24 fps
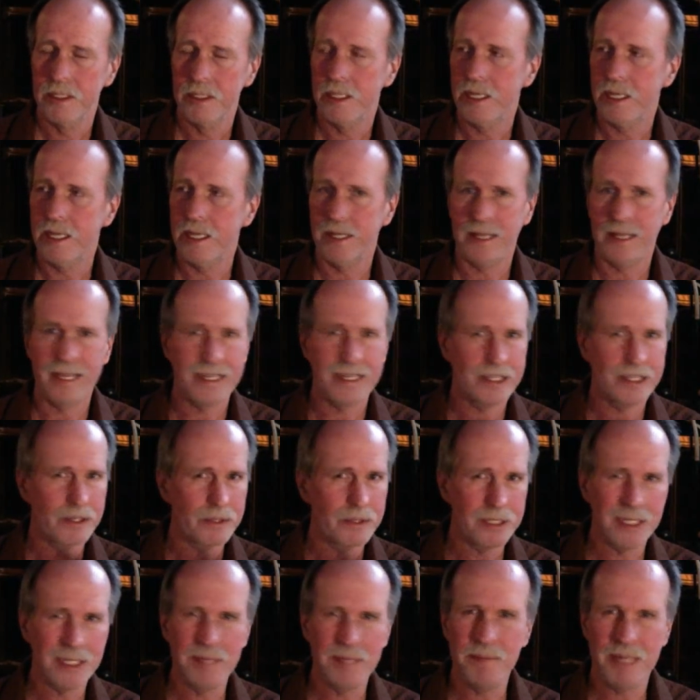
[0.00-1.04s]
And they
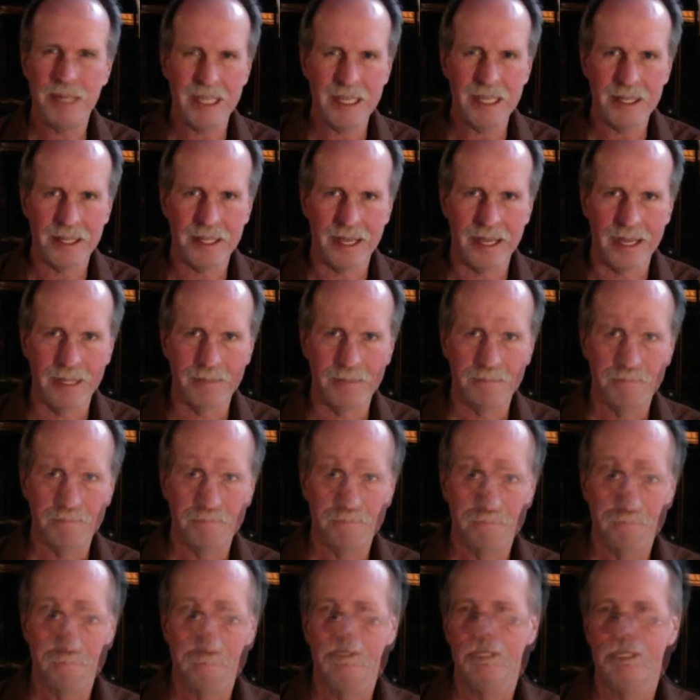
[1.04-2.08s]
don't seem to get that.
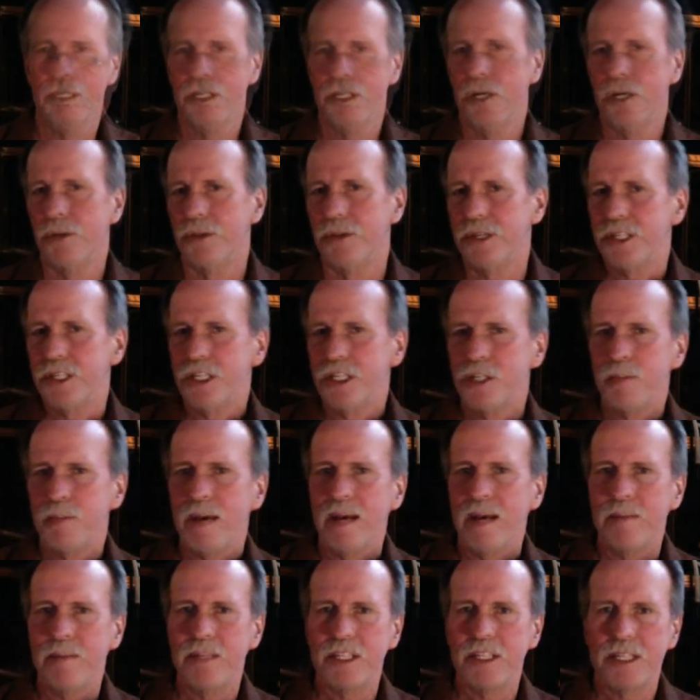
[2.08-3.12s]
So this is
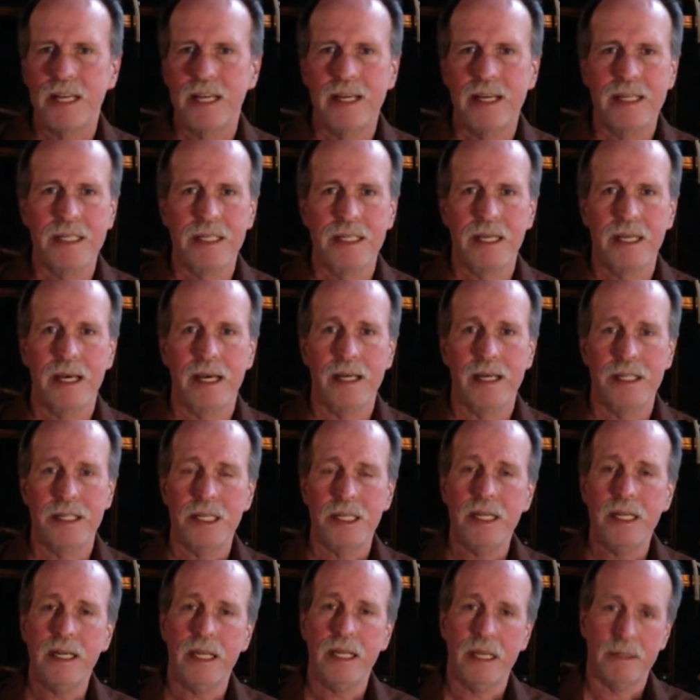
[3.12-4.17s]
Bob the Science Guy
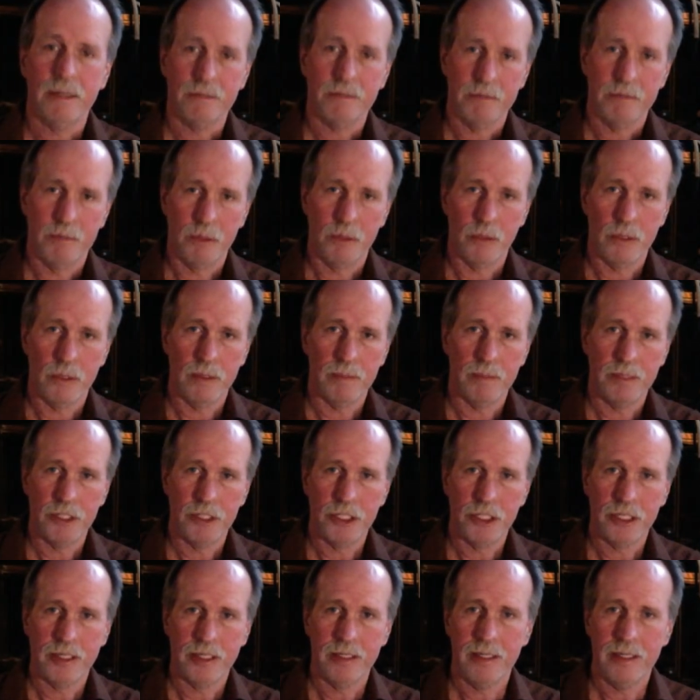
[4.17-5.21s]
signing out from Northern
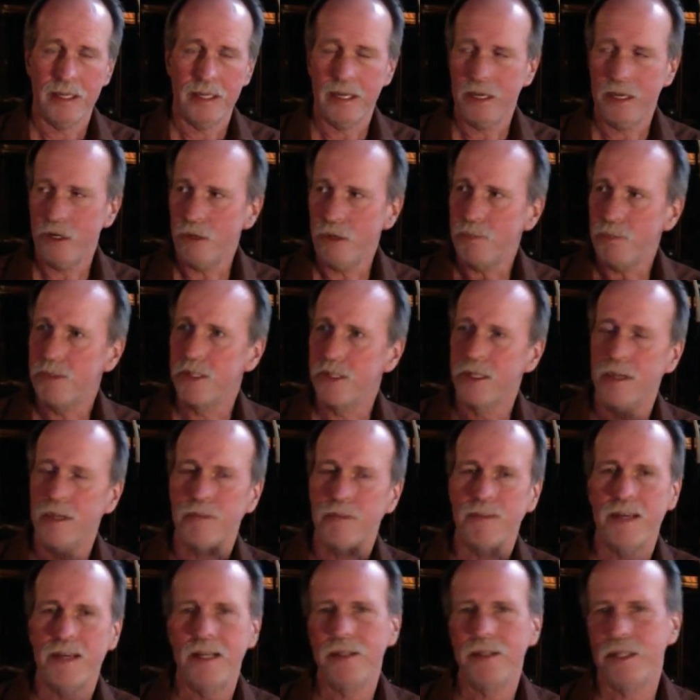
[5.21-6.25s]
Michigan. I hope that you
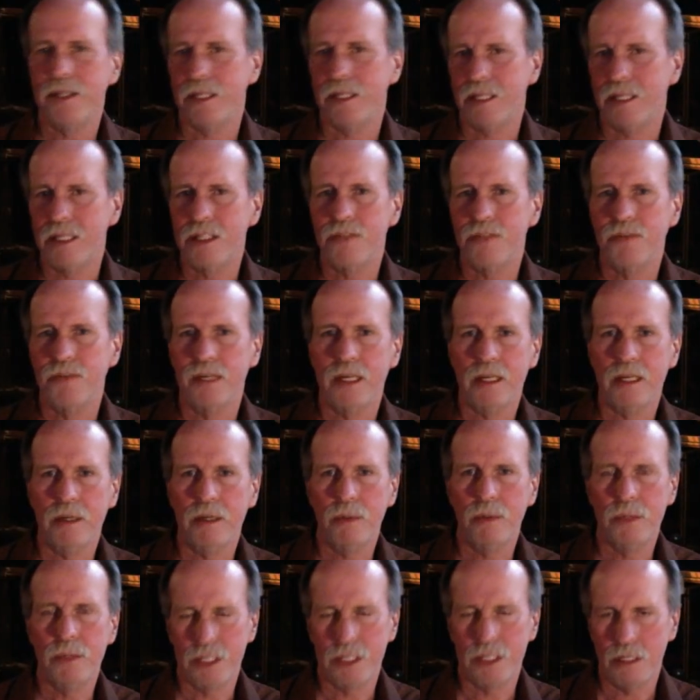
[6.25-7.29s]
found that this video
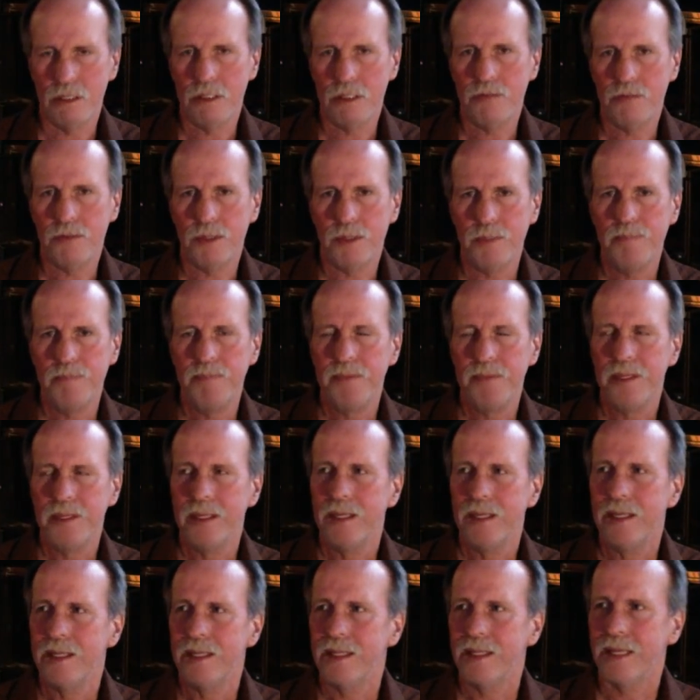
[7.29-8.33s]
was useful.
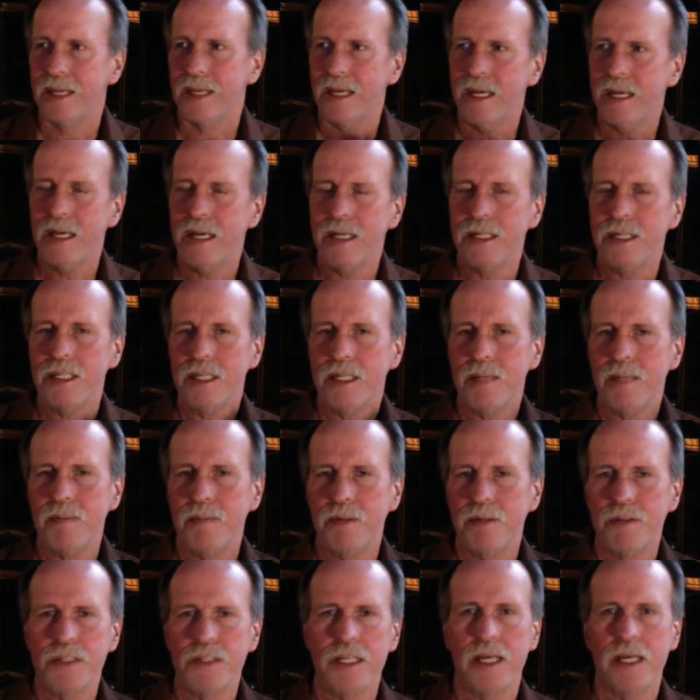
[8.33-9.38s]
The concept
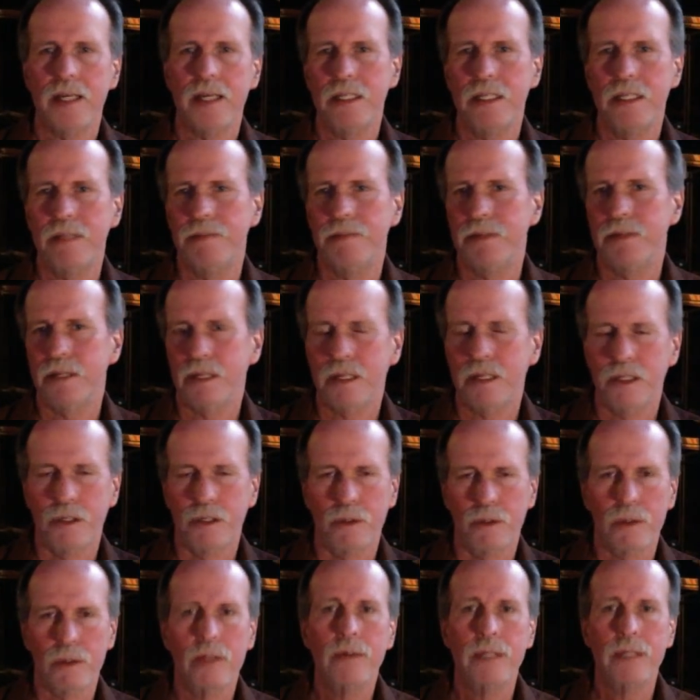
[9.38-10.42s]
of scientific
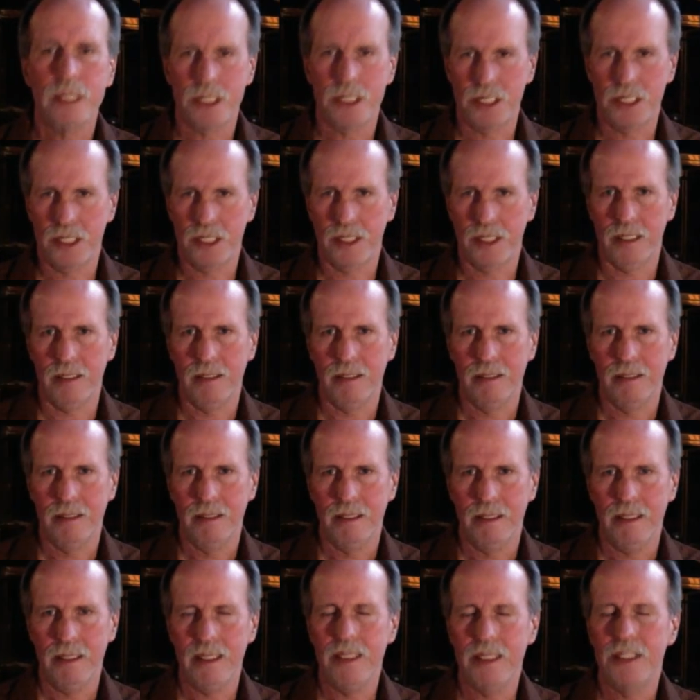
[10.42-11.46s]
congruency
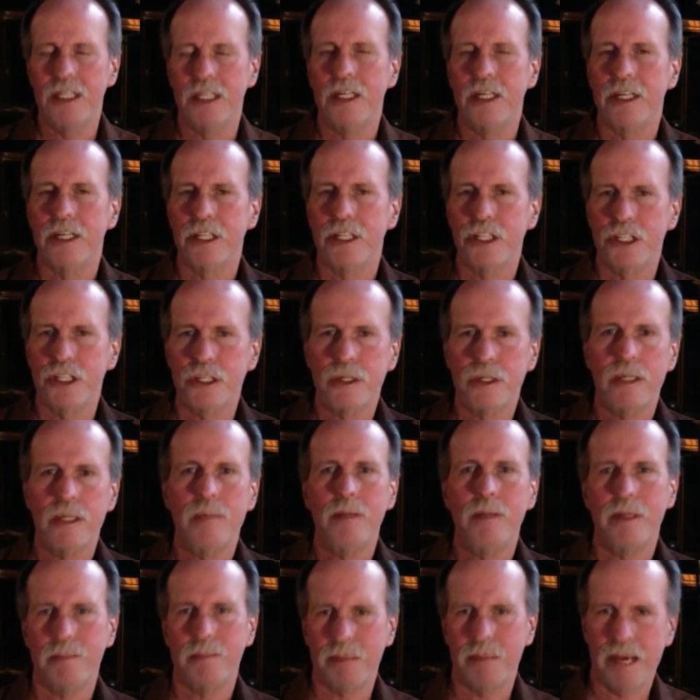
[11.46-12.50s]
is an
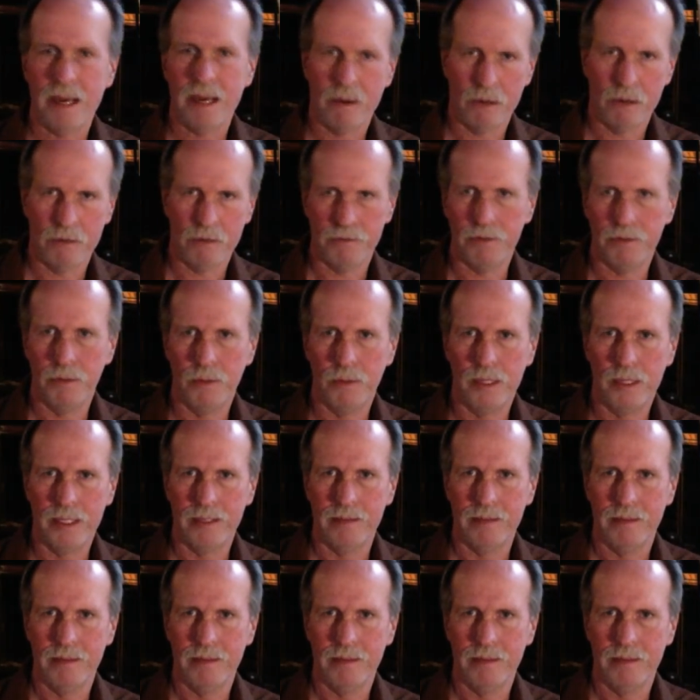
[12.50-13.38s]
extremely powerful one.